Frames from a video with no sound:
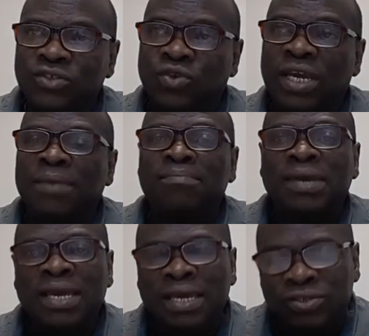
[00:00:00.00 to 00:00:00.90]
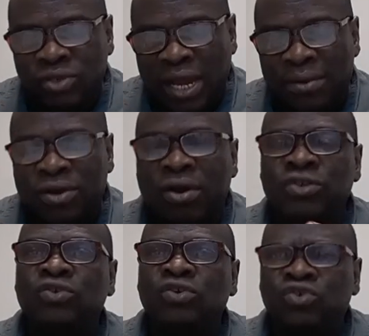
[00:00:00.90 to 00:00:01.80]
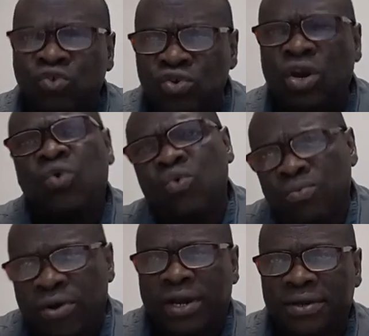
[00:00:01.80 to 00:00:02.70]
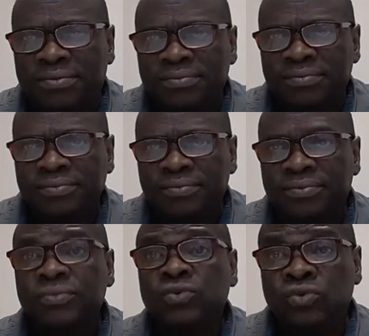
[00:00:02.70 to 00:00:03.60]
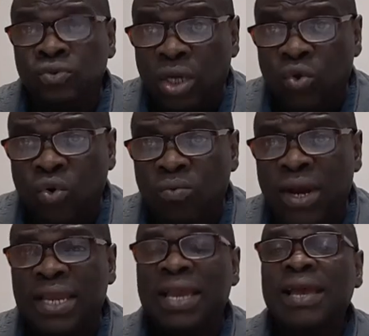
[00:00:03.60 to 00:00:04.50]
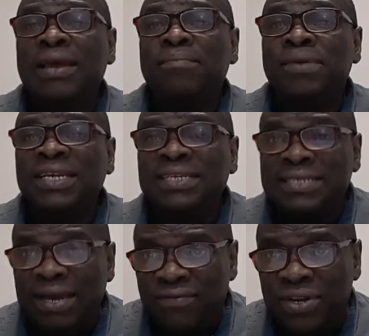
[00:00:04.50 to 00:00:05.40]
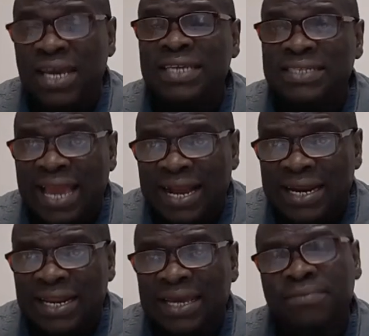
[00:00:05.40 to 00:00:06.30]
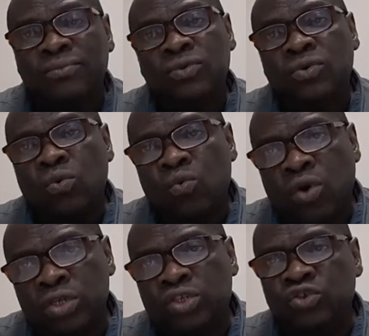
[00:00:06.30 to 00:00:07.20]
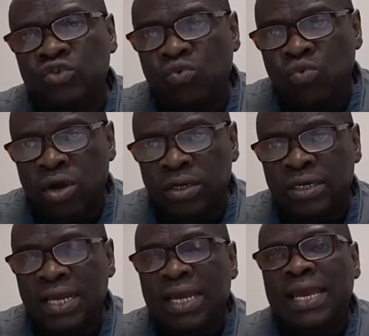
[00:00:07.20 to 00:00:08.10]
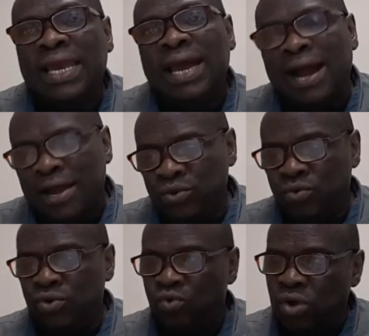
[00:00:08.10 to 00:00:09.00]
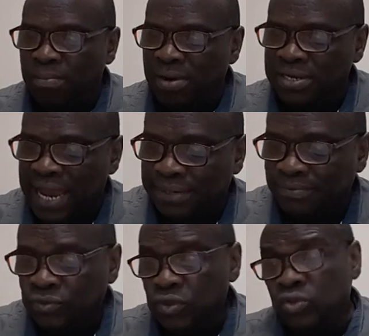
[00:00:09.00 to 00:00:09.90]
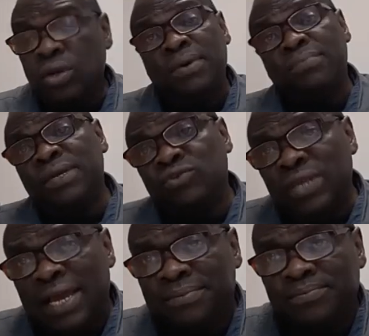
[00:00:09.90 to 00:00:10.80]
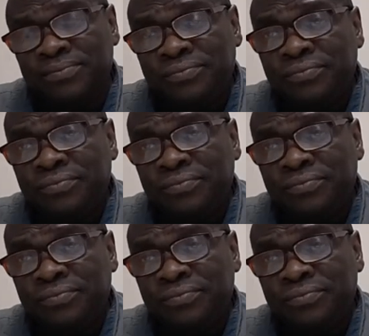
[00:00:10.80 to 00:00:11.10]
So I encourage you to do your homework. Do your homework. Be definite exactly what you want and how you want to go about that. So we do that.